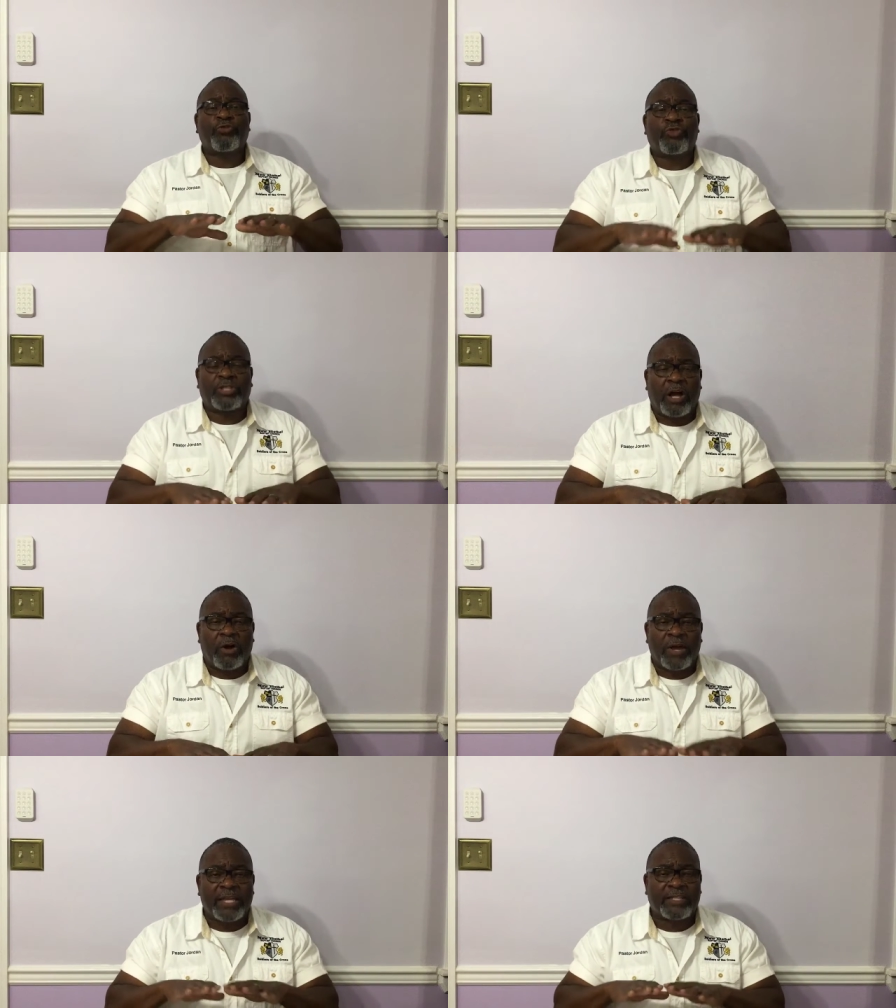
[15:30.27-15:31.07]
you
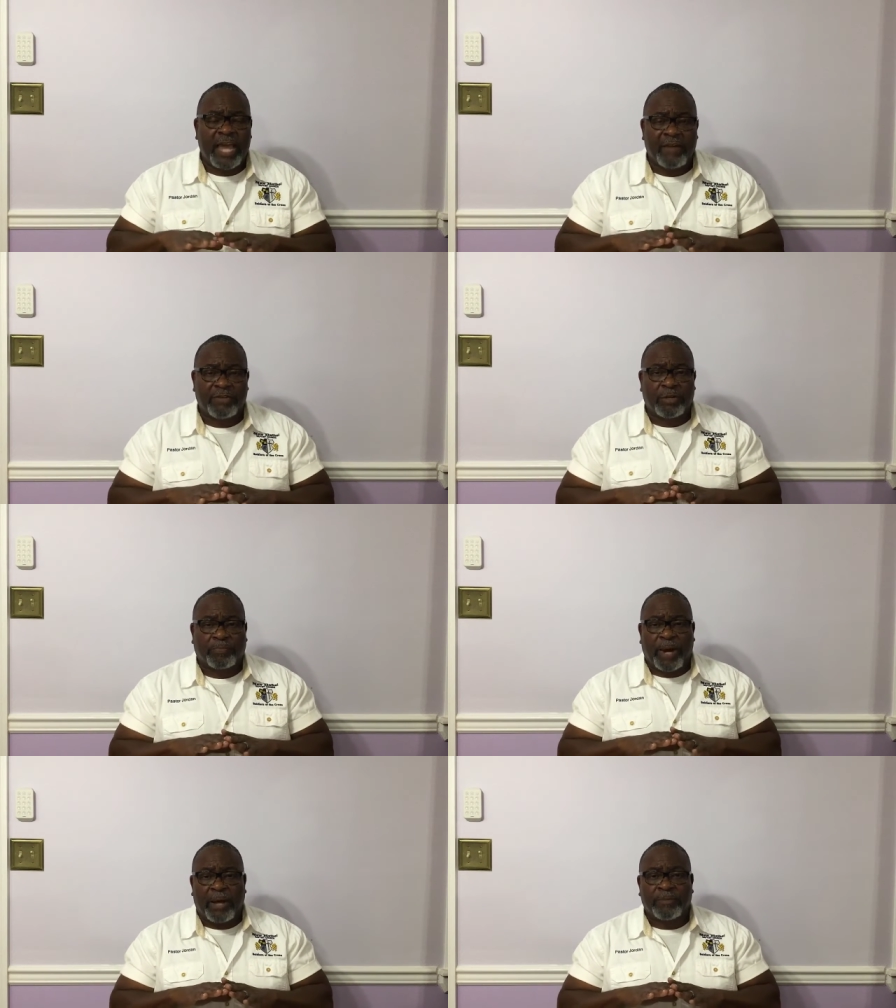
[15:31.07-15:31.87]
saw as having a
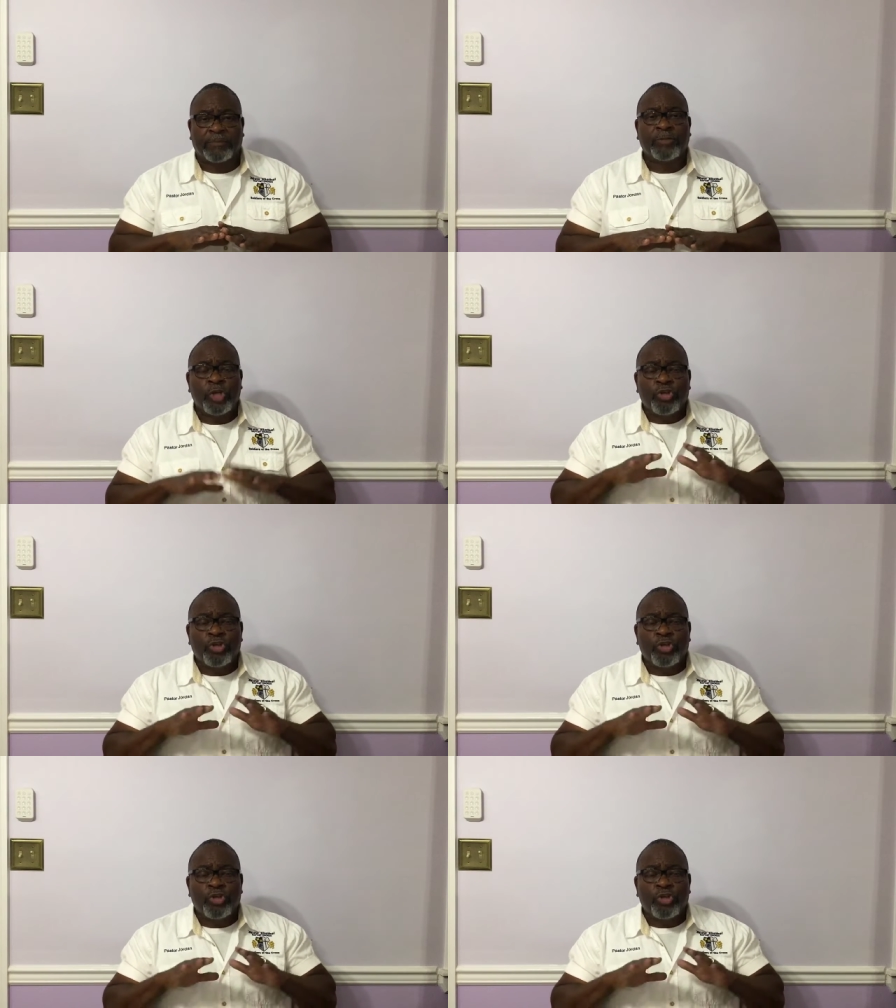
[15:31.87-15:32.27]
problem.